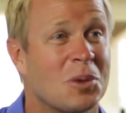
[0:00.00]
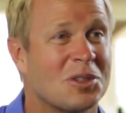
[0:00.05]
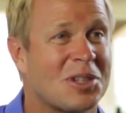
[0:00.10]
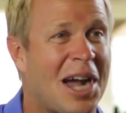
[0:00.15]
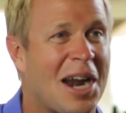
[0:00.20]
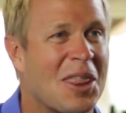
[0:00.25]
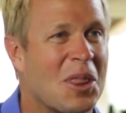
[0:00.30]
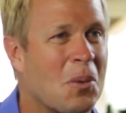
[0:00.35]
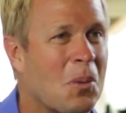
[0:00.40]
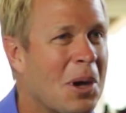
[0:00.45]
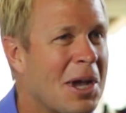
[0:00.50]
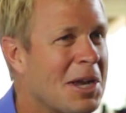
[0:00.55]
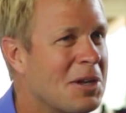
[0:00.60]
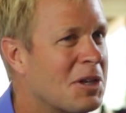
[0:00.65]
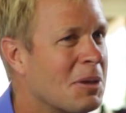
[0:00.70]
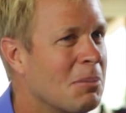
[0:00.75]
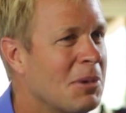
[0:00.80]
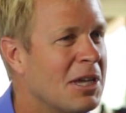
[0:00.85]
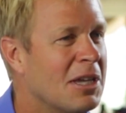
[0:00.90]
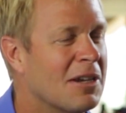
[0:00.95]
was kind of the way
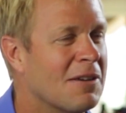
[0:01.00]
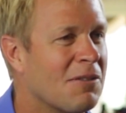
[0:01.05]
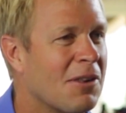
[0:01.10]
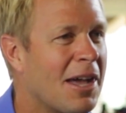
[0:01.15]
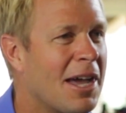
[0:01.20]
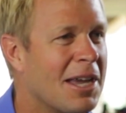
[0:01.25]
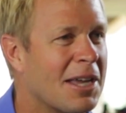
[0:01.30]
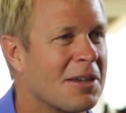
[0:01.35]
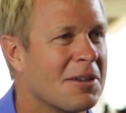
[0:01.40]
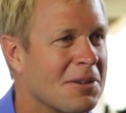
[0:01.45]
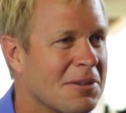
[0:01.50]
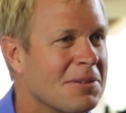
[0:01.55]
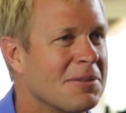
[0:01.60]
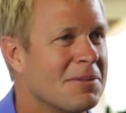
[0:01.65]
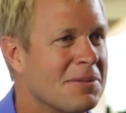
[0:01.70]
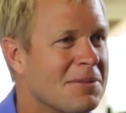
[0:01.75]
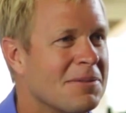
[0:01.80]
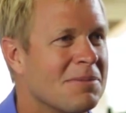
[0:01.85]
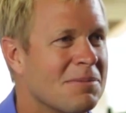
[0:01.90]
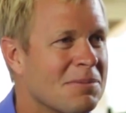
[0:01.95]
to me of like,
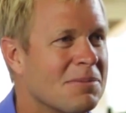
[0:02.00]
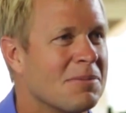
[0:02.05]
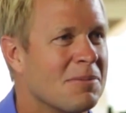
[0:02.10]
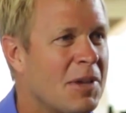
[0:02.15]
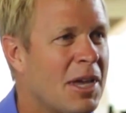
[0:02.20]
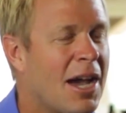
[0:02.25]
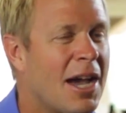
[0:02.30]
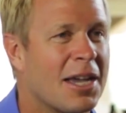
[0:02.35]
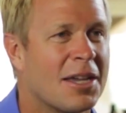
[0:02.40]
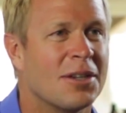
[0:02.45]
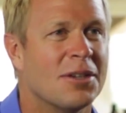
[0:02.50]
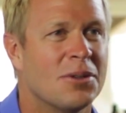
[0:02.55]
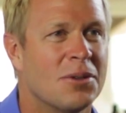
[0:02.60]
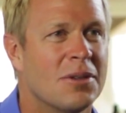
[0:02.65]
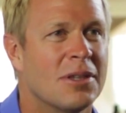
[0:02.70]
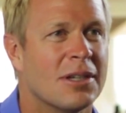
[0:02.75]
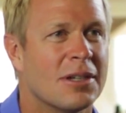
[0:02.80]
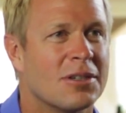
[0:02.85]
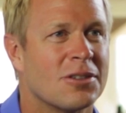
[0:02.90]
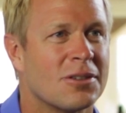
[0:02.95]
yeah, I can
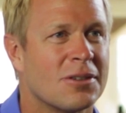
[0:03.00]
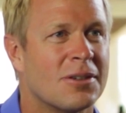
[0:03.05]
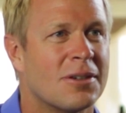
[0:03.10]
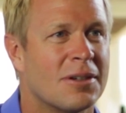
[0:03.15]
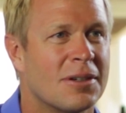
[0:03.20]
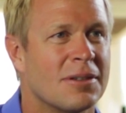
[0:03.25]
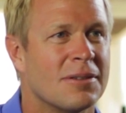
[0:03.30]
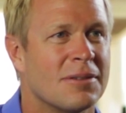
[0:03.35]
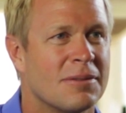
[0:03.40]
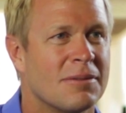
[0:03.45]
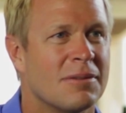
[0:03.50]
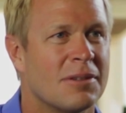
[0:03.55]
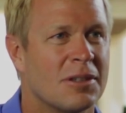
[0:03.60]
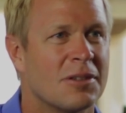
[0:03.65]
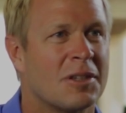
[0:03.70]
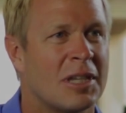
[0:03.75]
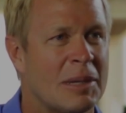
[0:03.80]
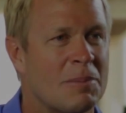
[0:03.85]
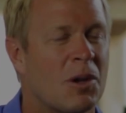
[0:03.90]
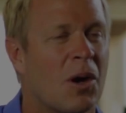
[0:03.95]
do this, or
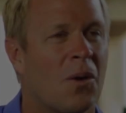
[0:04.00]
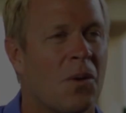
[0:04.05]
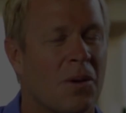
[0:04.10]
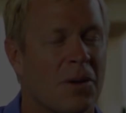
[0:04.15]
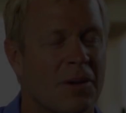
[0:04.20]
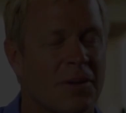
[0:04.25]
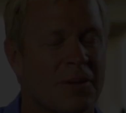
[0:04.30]
just keep going.